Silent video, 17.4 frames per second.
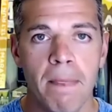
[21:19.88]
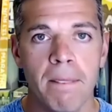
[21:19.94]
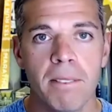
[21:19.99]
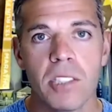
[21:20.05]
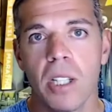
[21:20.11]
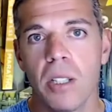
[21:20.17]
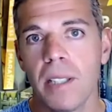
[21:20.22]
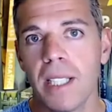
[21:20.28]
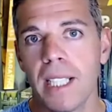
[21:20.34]

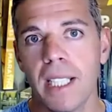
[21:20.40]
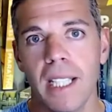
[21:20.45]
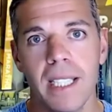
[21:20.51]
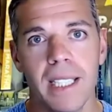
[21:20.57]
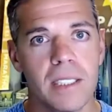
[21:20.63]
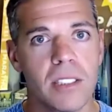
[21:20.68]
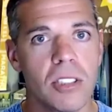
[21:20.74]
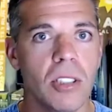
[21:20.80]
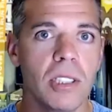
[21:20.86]
So I
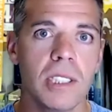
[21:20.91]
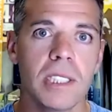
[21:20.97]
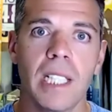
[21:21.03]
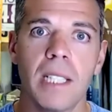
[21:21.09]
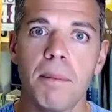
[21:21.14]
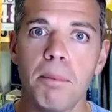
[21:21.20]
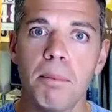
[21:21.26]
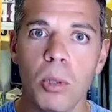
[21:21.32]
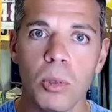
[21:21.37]
like to call these
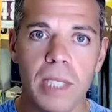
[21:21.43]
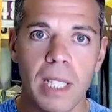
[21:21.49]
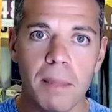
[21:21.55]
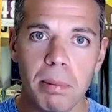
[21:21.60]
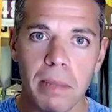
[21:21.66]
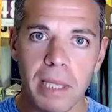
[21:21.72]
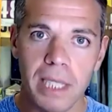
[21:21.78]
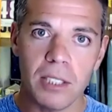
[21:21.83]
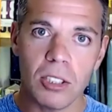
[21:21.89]
like
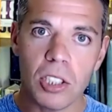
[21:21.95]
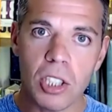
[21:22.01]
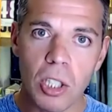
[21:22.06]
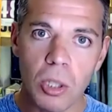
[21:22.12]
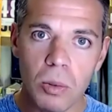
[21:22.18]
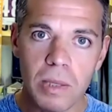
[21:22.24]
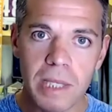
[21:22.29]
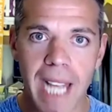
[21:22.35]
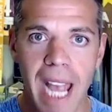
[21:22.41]
multiplanar
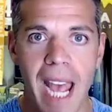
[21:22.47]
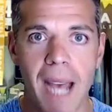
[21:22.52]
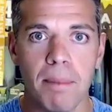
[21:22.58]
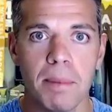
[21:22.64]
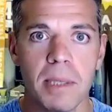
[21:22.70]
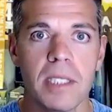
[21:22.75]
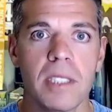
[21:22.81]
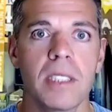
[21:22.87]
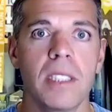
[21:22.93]
cone
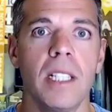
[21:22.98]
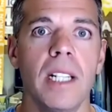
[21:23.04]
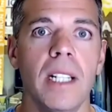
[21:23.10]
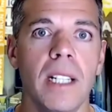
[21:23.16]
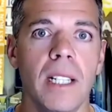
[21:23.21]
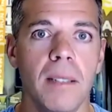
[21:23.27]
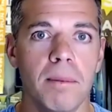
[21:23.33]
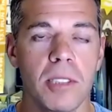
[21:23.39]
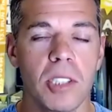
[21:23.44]
taps.
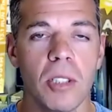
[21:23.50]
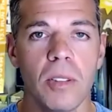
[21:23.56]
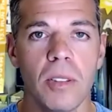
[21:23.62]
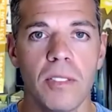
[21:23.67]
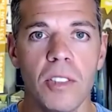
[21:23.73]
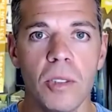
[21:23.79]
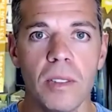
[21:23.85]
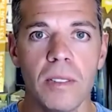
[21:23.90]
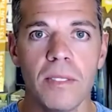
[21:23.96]
So
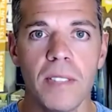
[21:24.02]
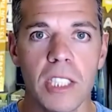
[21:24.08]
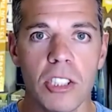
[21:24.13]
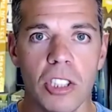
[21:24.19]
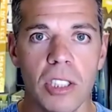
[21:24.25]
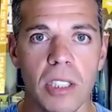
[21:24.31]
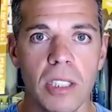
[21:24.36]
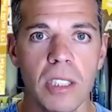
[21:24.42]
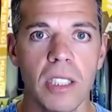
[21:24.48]
if you
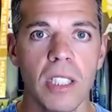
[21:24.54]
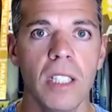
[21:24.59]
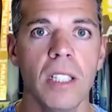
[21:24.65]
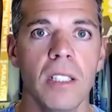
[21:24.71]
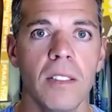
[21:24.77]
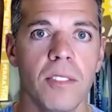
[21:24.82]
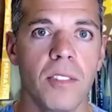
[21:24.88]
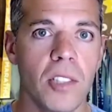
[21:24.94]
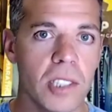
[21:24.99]
envision
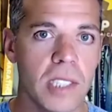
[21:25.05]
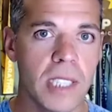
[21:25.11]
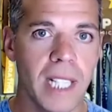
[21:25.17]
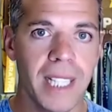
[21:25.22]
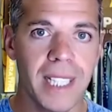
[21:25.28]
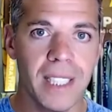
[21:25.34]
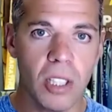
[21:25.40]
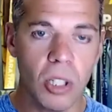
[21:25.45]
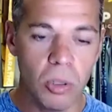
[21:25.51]
first
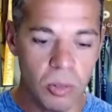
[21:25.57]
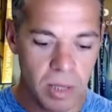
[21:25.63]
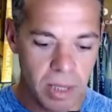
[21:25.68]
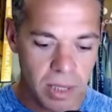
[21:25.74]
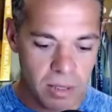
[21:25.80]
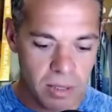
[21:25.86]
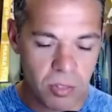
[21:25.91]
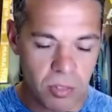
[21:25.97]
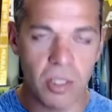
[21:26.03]
a cone
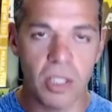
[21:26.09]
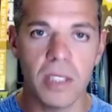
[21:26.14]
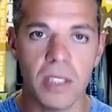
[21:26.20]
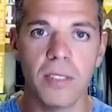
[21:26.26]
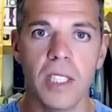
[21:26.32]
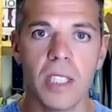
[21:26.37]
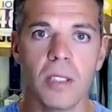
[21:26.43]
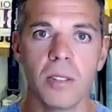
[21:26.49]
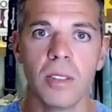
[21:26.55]
in front
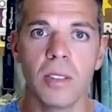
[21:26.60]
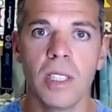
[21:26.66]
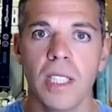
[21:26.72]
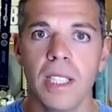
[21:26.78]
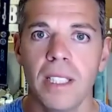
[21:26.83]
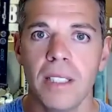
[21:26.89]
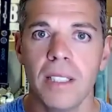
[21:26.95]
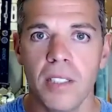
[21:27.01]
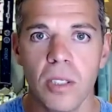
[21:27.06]
of you,
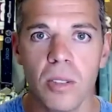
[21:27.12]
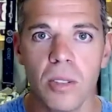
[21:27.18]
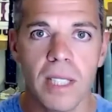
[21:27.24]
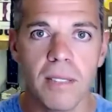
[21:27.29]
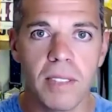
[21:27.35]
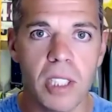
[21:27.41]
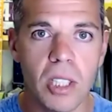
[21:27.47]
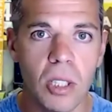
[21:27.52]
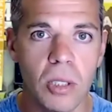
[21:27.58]
if you don't
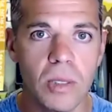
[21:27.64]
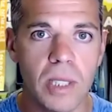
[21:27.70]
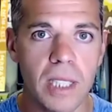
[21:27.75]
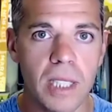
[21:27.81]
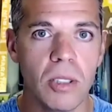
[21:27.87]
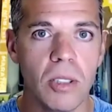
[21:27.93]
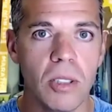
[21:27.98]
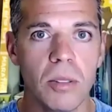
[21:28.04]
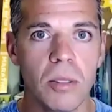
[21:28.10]
have a cone
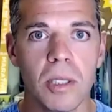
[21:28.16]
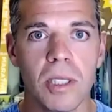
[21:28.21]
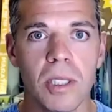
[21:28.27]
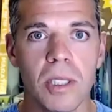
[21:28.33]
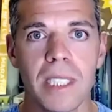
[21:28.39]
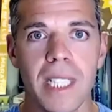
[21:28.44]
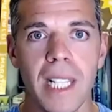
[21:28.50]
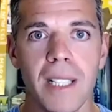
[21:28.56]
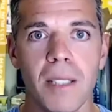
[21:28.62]
at home, you
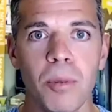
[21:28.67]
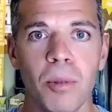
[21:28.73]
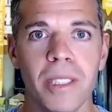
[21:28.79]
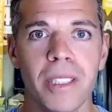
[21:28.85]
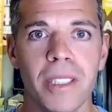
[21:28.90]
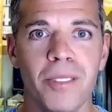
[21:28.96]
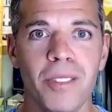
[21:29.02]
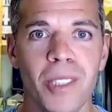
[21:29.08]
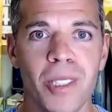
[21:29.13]
can take one
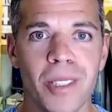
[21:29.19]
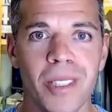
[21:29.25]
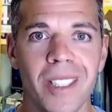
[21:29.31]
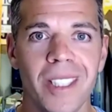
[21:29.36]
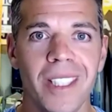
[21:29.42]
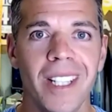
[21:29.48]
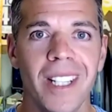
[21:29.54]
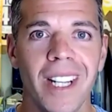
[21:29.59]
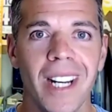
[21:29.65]
of
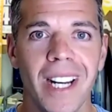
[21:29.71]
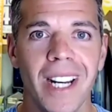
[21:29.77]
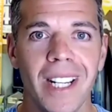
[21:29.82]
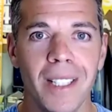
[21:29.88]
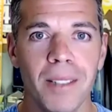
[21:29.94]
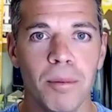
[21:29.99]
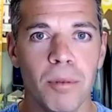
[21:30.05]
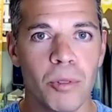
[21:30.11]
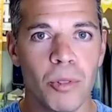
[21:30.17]
your
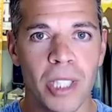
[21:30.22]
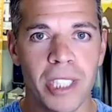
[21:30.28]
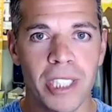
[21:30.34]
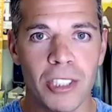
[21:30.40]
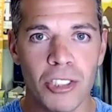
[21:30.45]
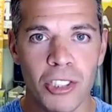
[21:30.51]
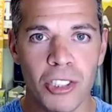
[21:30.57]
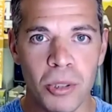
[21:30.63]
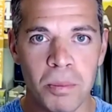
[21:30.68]

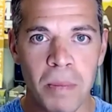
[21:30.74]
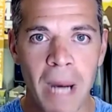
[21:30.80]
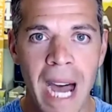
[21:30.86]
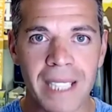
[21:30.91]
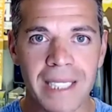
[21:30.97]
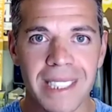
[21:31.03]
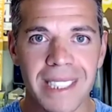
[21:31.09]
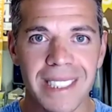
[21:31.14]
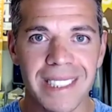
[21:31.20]
running shoe
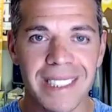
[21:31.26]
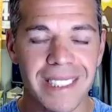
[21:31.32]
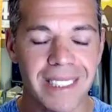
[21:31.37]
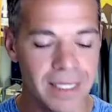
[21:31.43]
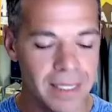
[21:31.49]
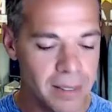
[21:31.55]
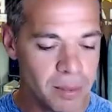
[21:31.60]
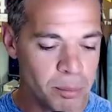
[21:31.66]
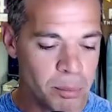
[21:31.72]
boxes,
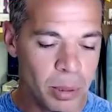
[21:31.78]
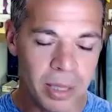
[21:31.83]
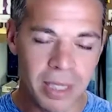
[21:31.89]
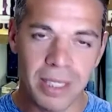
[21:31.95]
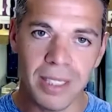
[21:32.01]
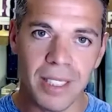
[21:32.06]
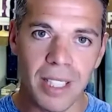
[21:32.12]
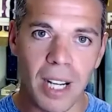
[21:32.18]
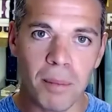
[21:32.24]
put
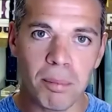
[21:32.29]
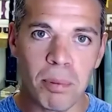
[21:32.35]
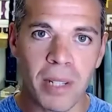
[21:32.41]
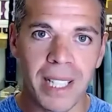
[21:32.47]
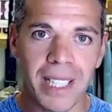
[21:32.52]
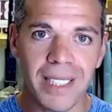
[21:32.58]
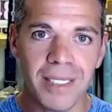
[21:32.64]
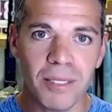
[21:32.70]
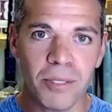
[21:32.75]
it
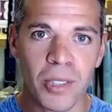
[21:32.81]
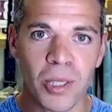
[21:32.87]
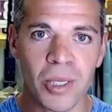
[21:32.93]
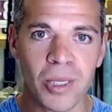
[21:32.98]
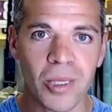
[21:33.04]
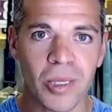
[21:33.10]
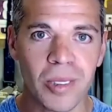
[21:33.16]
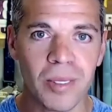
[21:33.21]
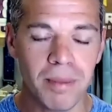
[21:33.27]
upright,
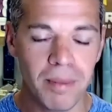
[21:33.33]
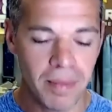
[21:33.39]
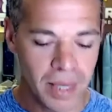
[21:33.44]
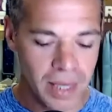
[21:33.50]
vertical.